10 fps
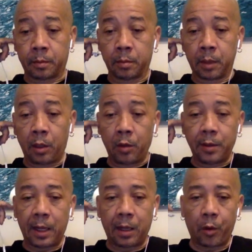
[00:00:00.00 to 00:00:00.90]
it looks
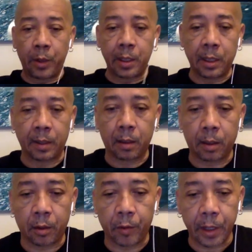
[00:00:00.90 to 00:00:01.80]
like I'm going to need a,
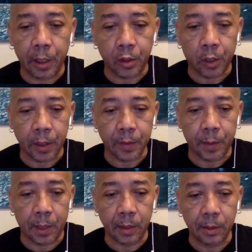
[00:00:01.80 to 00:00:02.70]
a retina
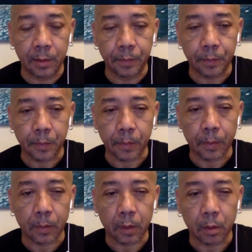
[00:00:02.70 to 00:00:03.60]
transplant. Okay.
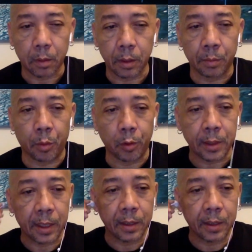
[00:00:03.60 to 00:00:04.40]
both eyes,